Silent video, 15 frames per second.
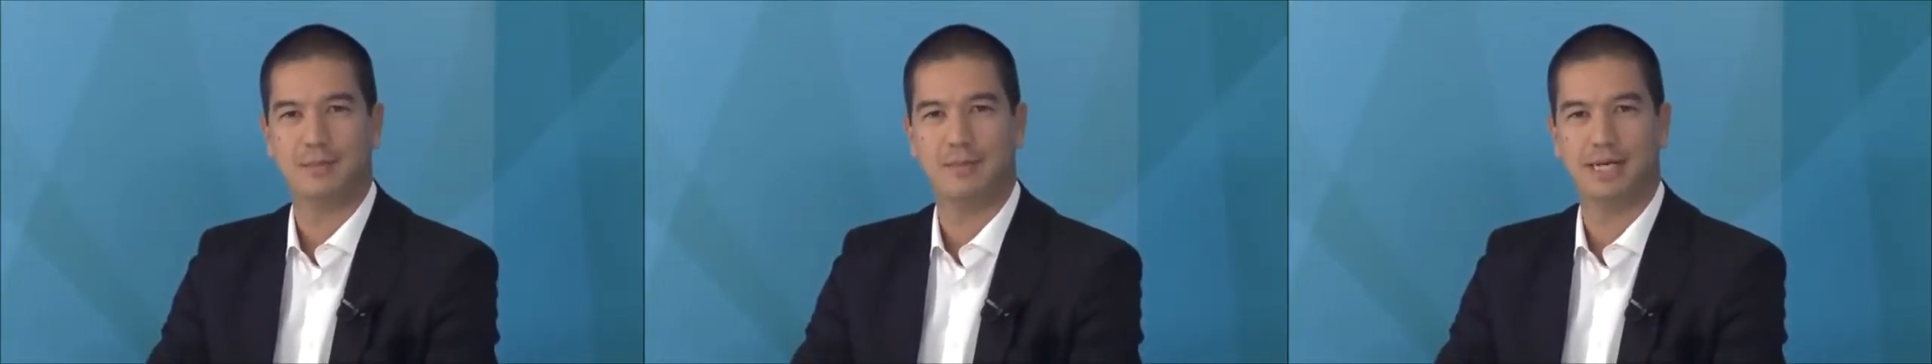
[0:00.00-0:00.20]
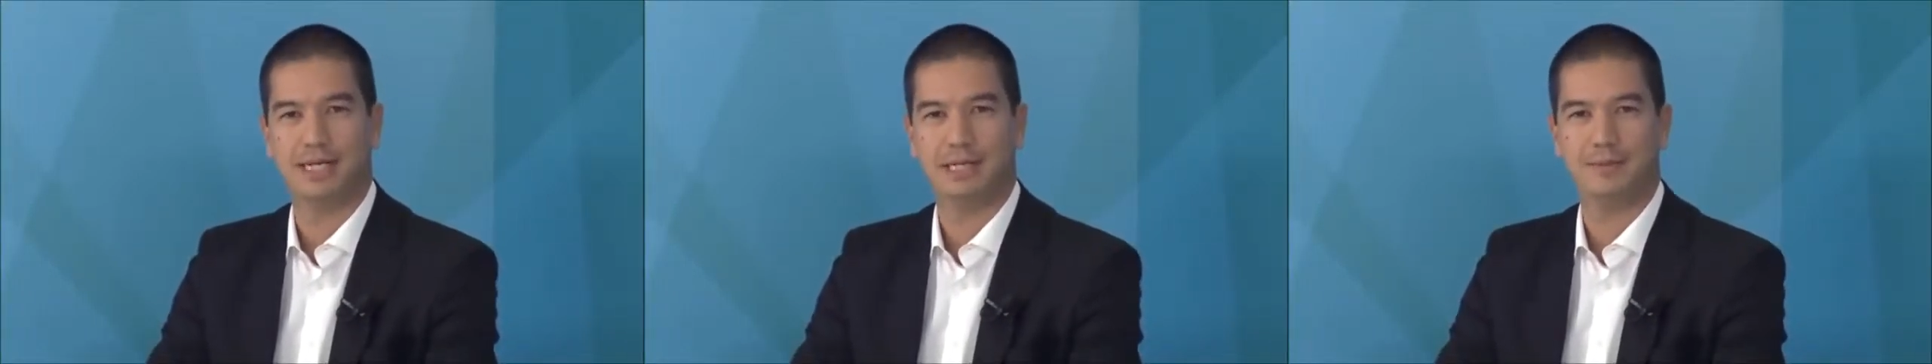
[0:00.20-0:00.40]

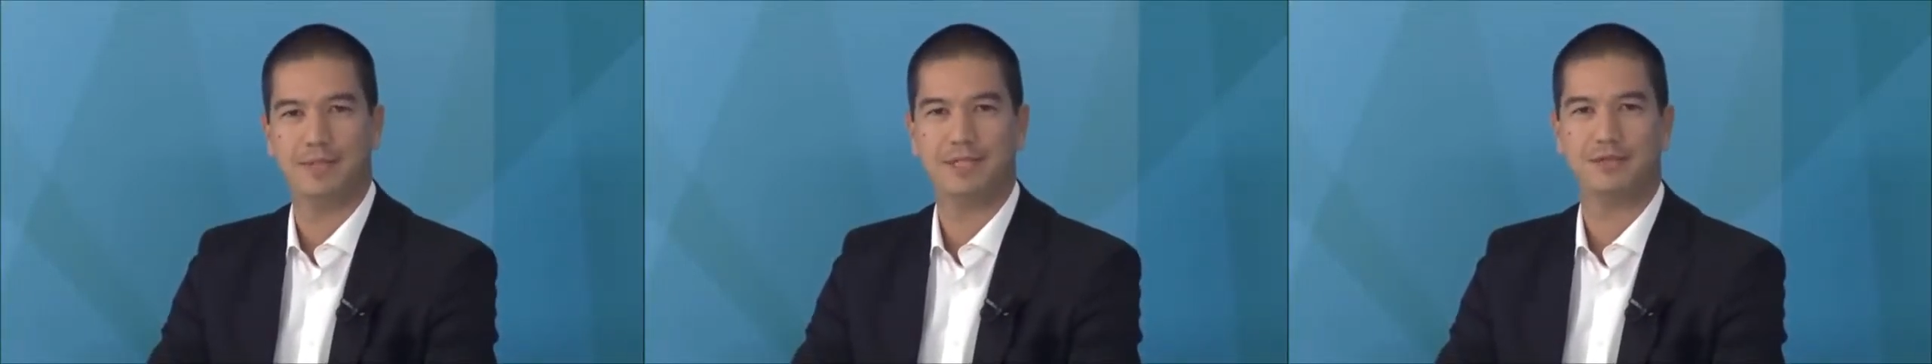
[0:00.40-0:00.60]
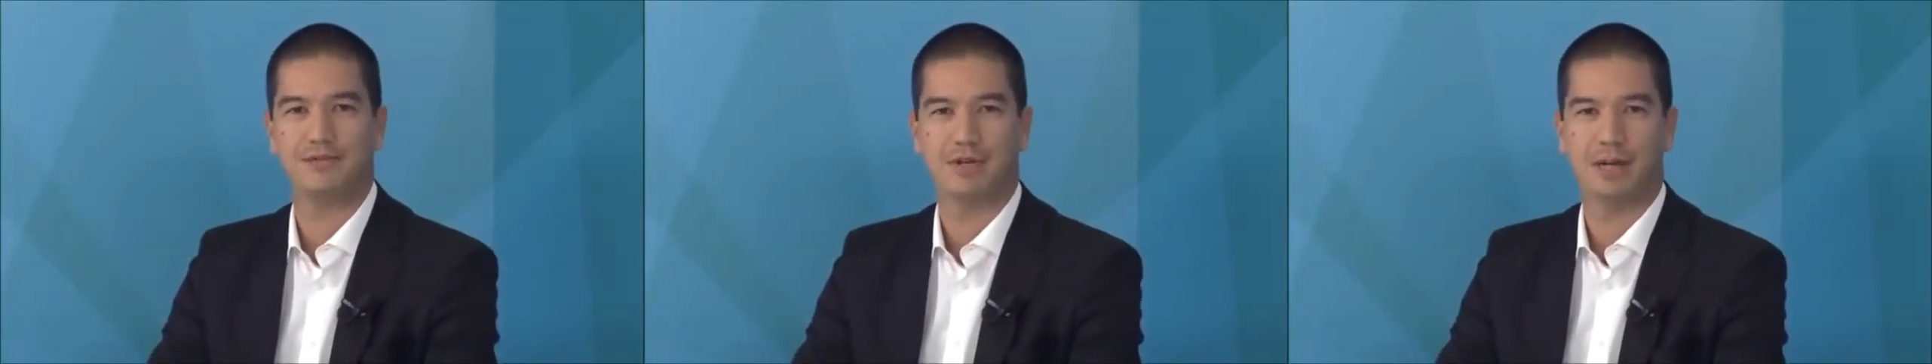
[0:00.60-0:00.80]
My name
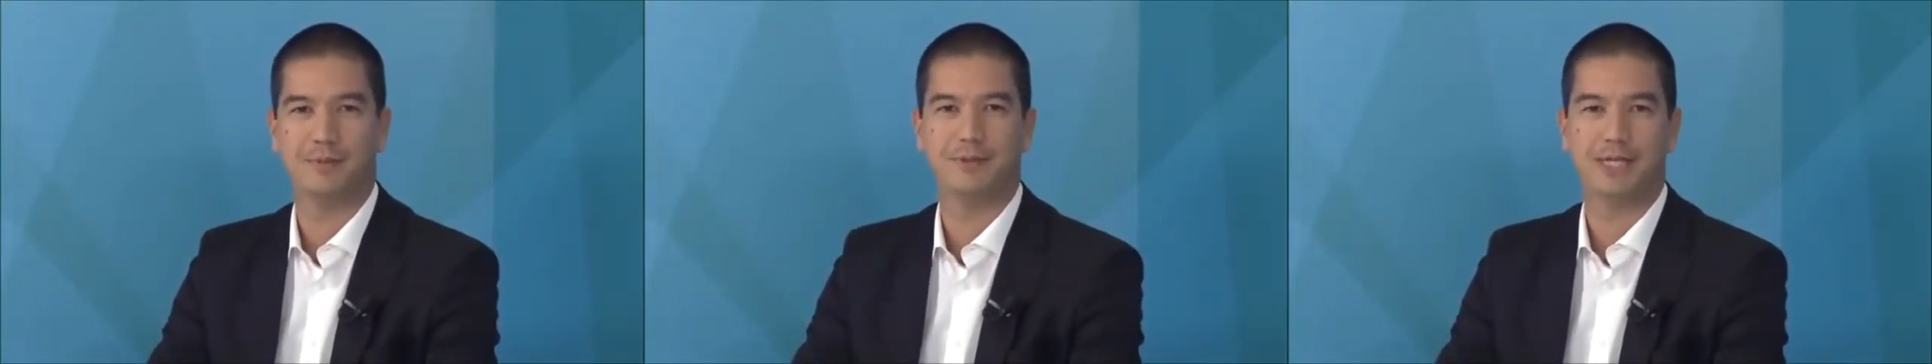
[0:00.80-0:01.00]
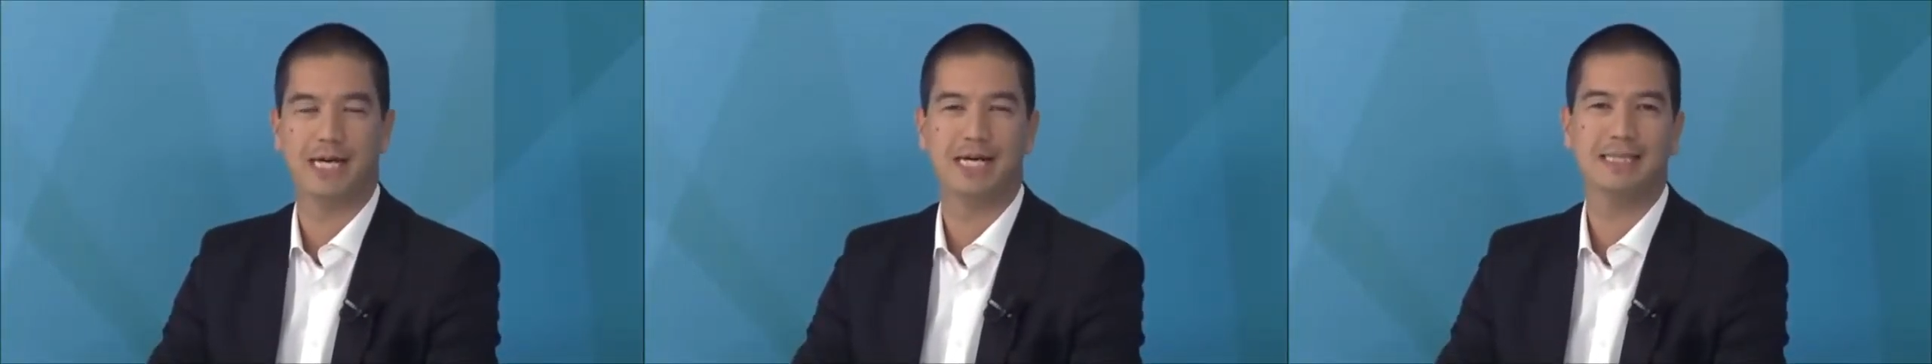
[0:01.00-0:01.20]
is
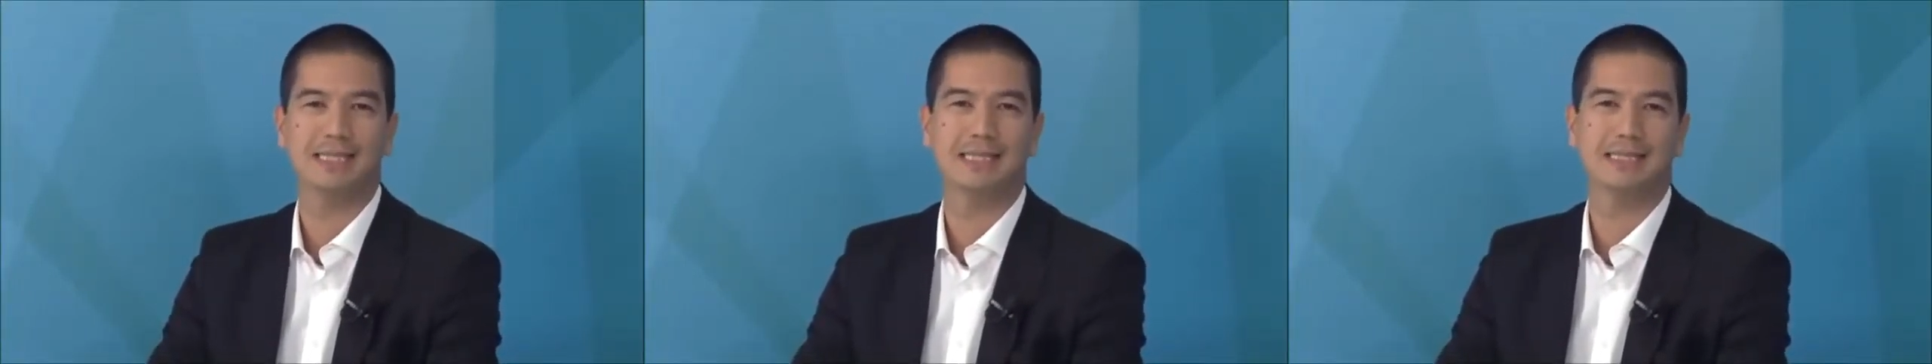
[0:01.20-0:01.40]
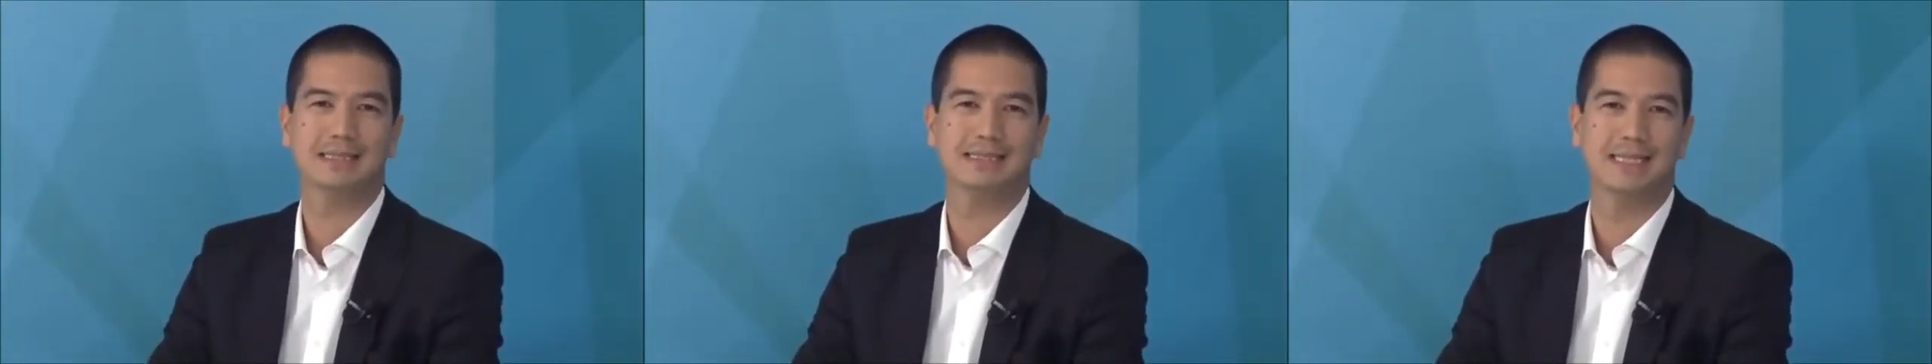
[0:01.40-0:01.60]
Fábio
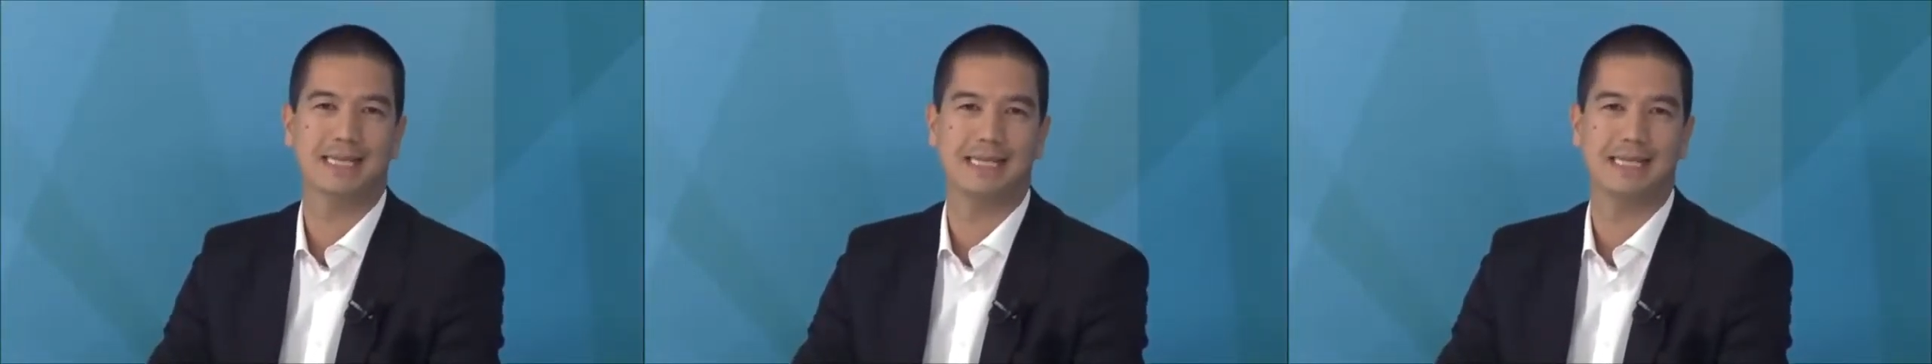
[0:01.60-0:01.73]
Yada